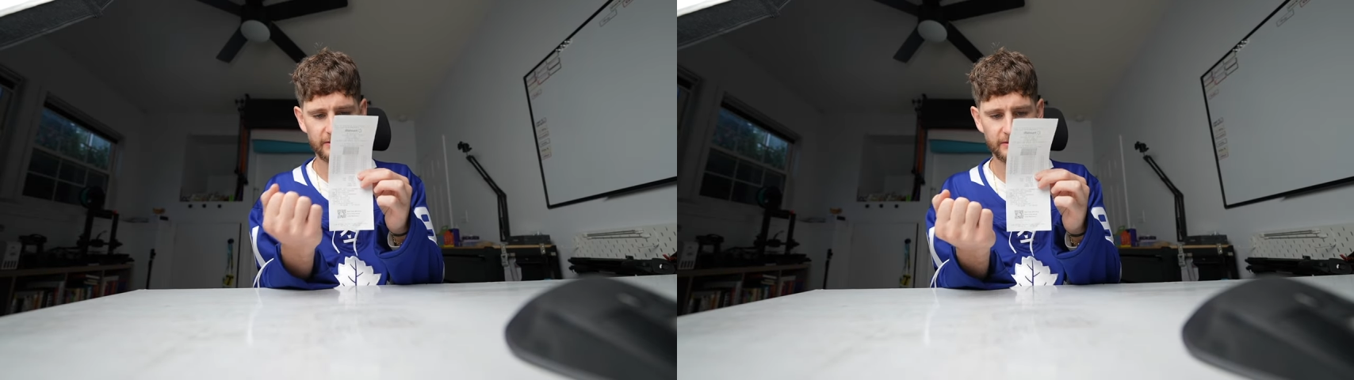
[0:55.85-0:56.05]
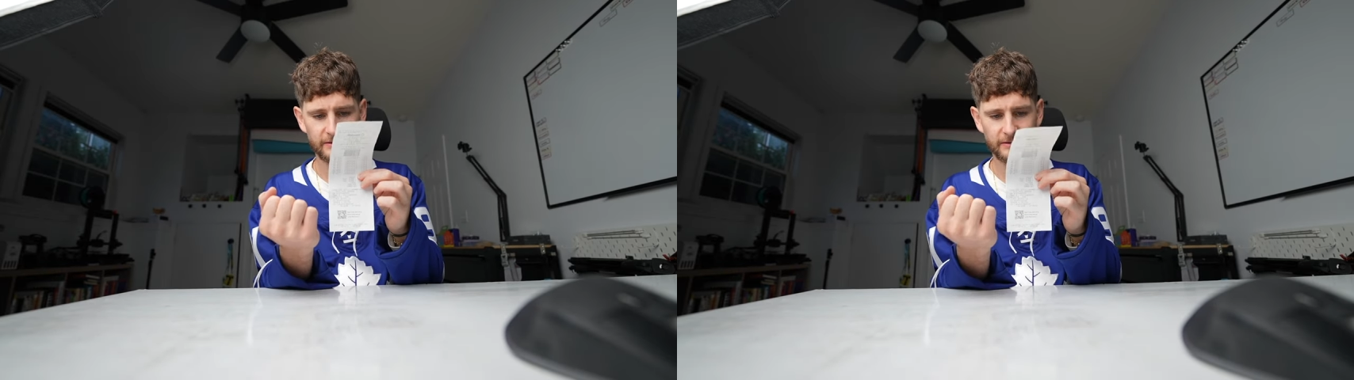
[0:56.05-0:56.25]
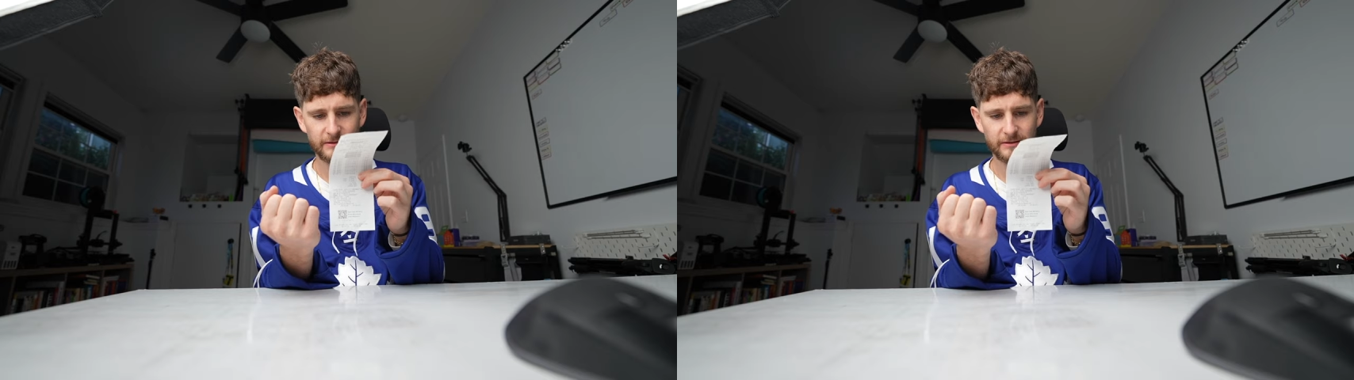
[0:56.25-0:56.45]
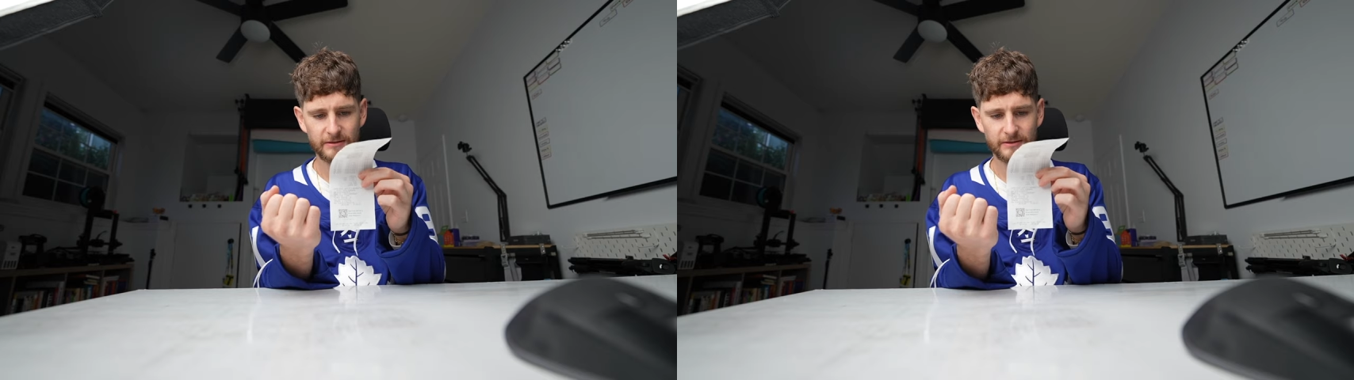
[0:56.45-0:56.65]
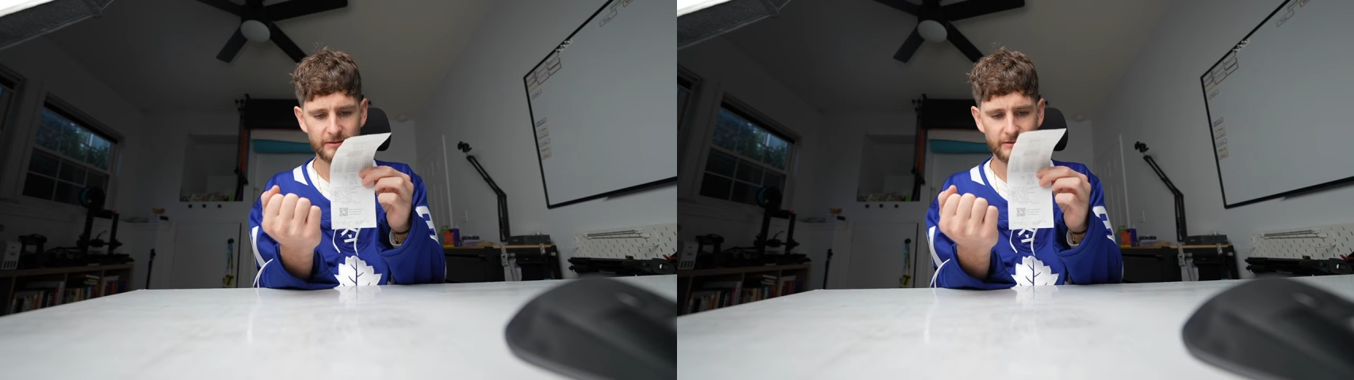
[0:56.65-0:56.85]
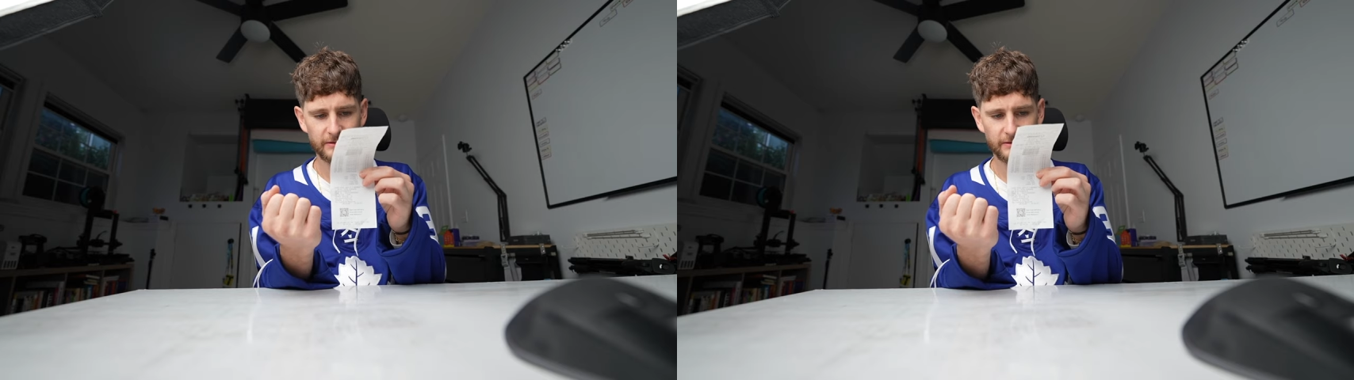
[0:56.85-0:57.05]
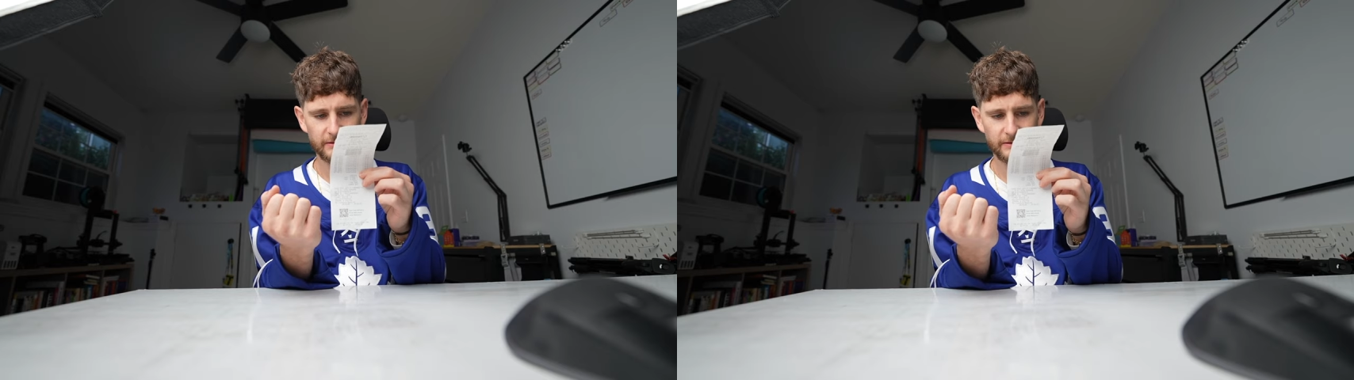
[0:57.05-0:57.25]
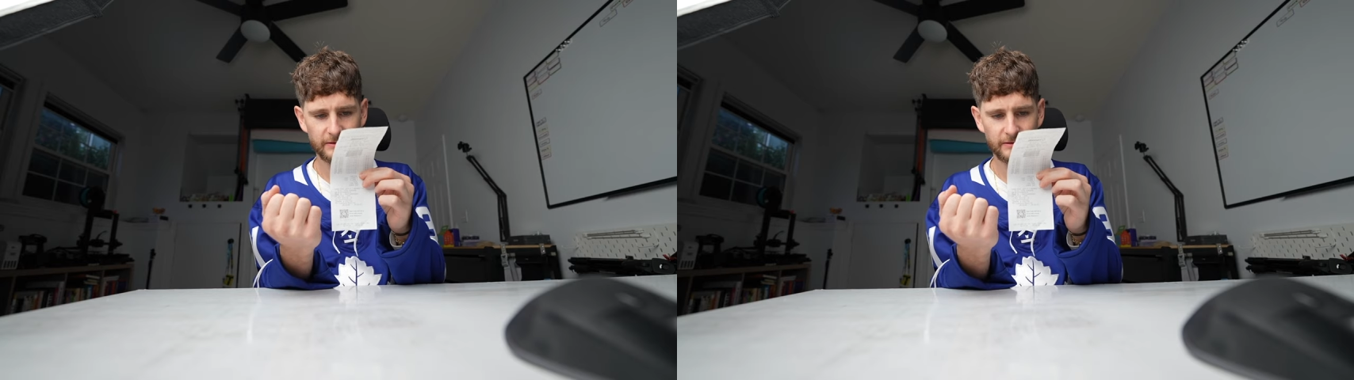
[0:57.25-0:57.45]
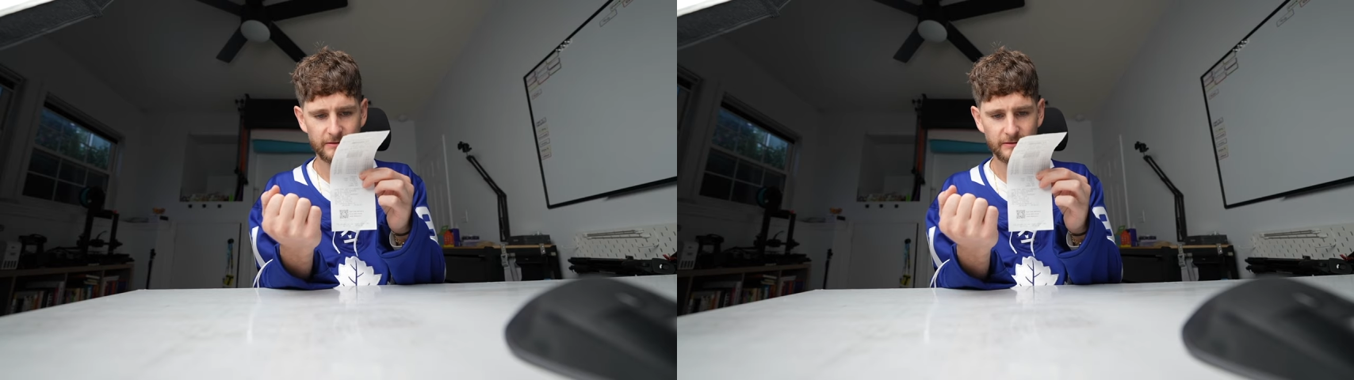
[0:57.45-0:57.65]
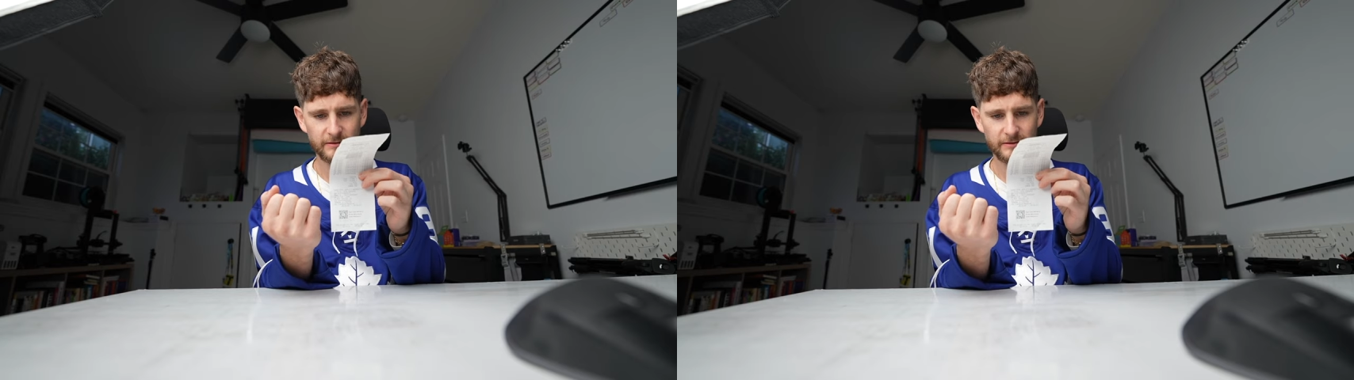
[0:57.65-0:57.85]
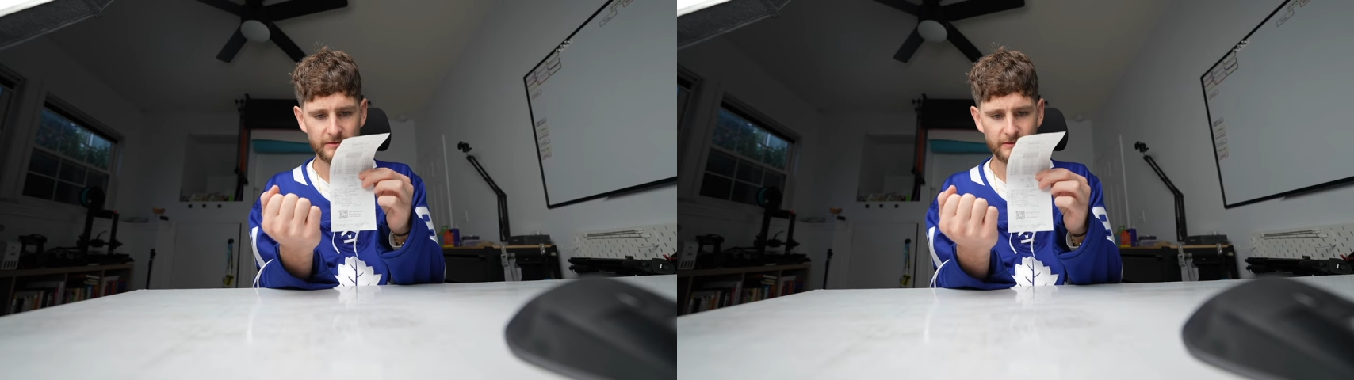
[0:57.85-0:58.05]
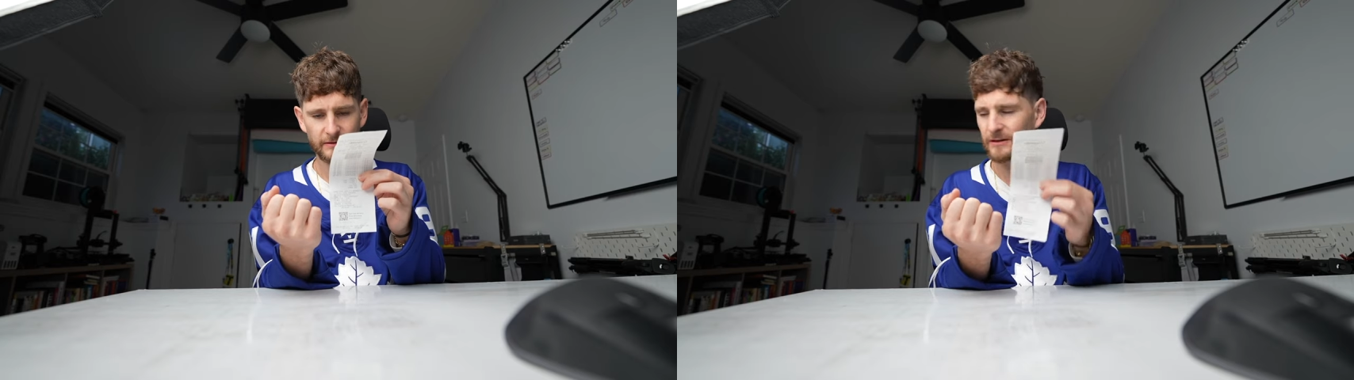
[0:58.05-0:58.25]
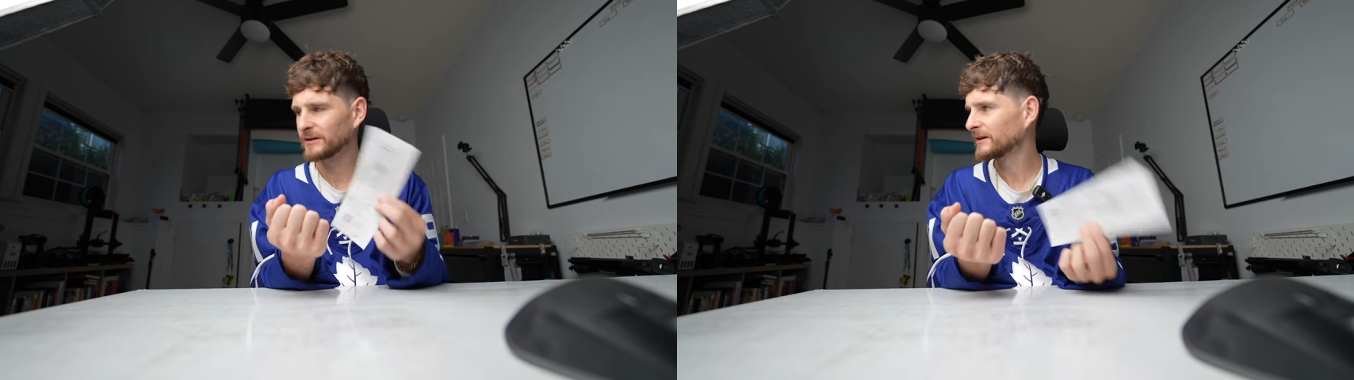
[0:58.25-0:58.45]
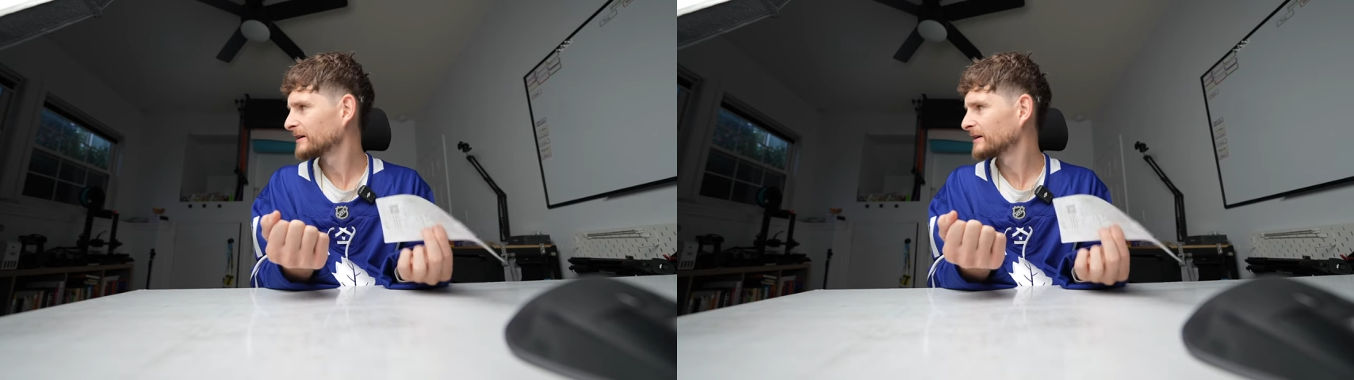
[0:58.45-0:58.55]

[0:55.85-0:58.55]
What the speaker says: (no one is talking)